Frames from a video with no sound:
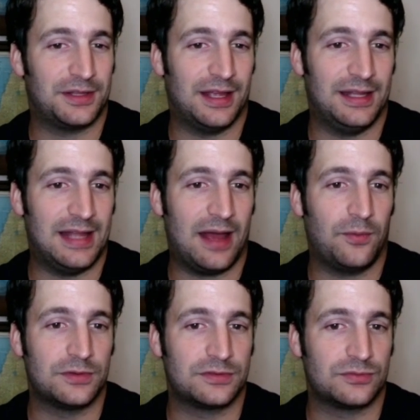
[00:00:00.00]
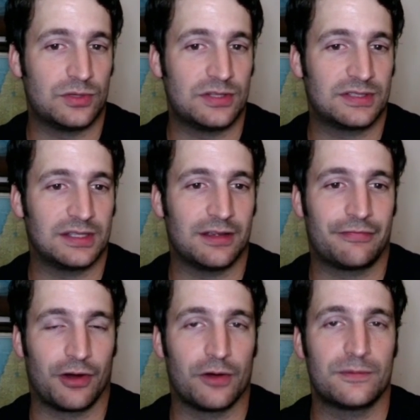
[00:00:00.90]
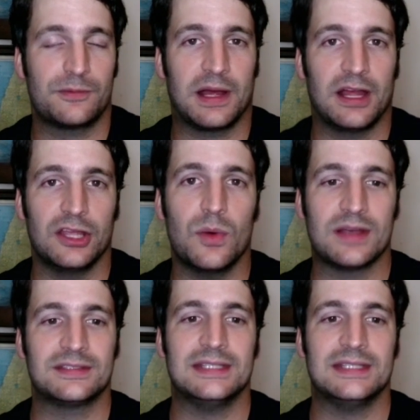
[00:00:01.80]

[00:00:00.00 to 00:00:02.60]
And that was recently affirmed by a U.S.